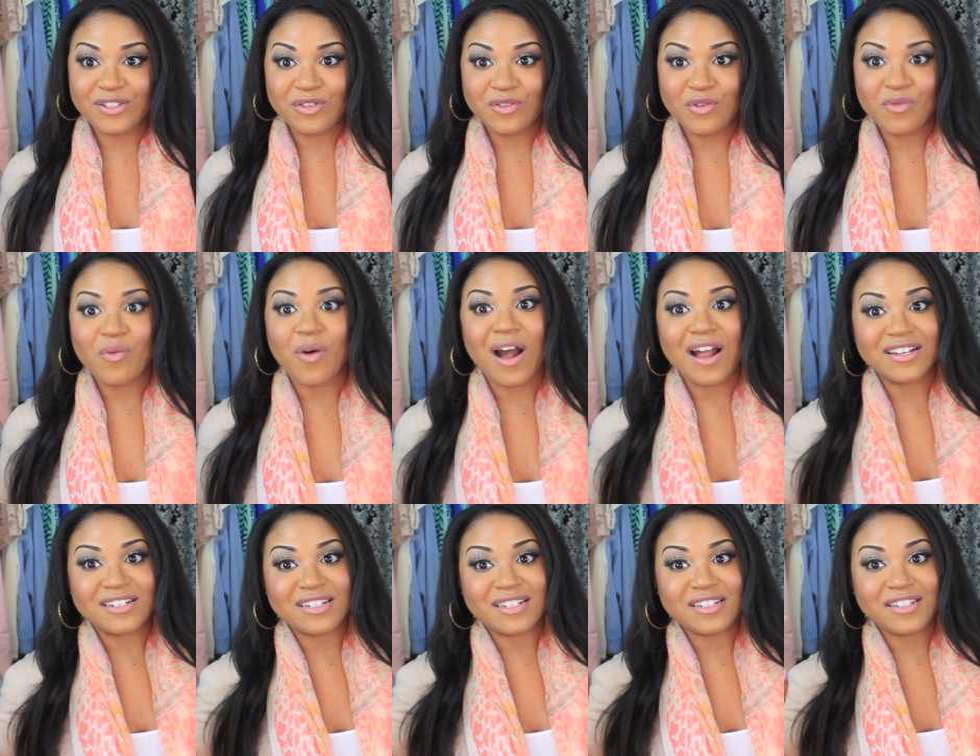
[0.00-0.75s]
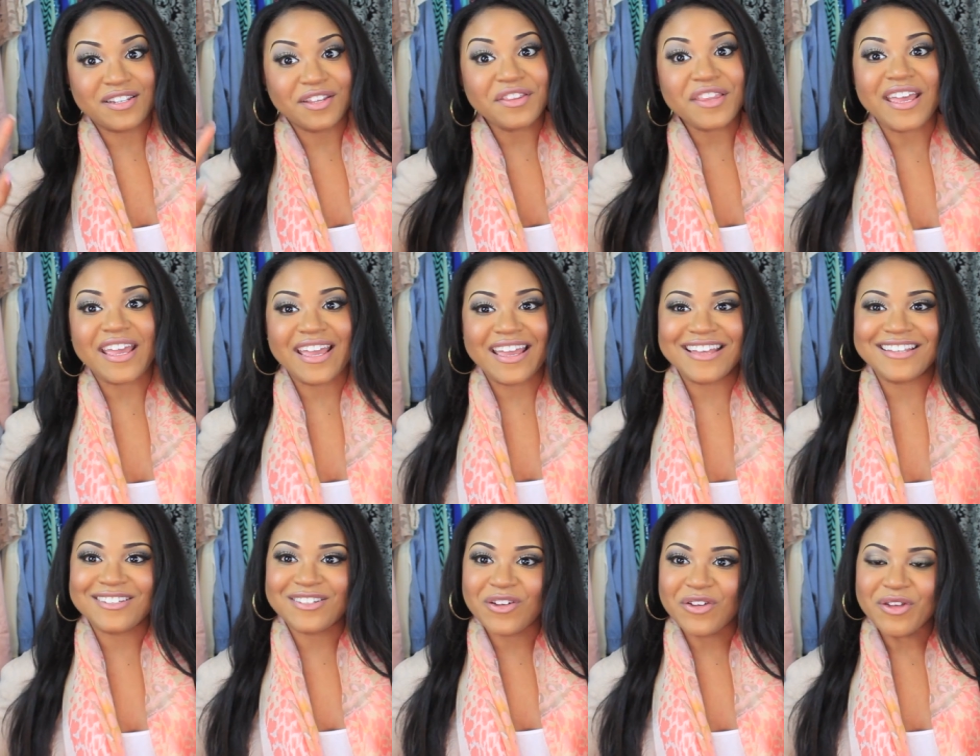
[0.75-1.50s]
to watch till the
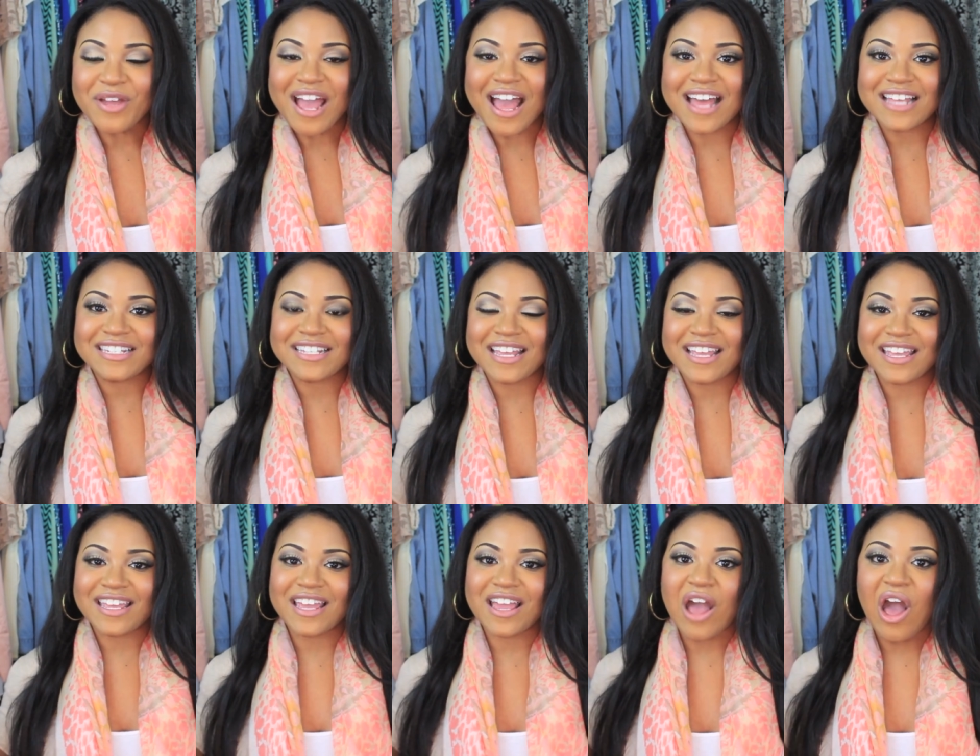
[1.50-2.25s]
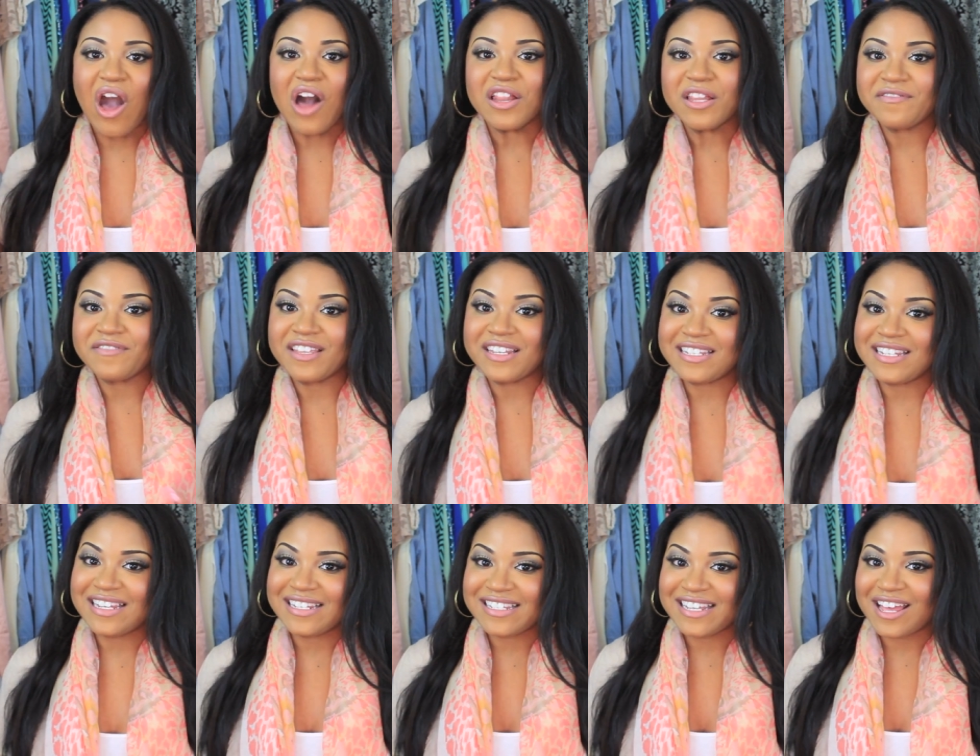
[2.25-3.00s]
end so you guys can get all of the
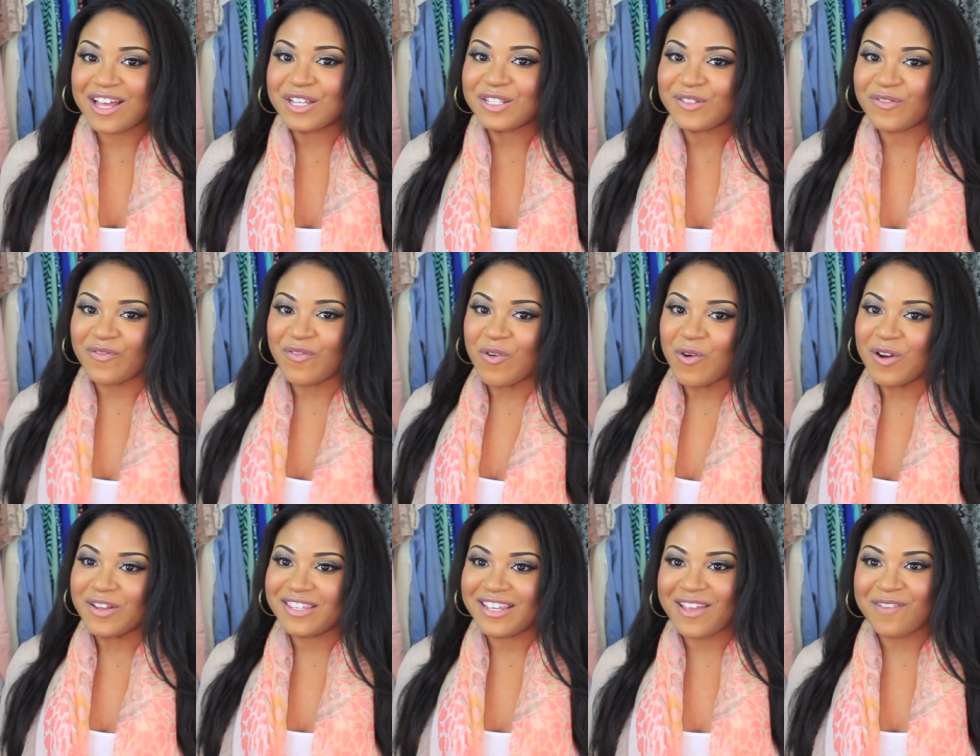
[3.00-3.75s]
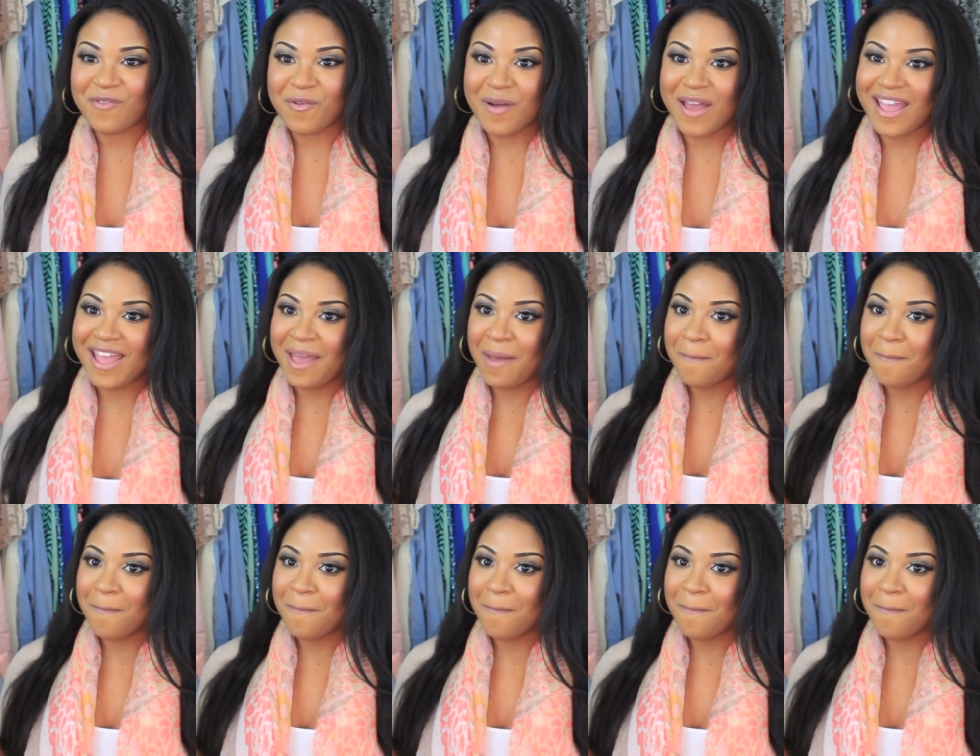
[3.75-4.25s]
details for the giveaway.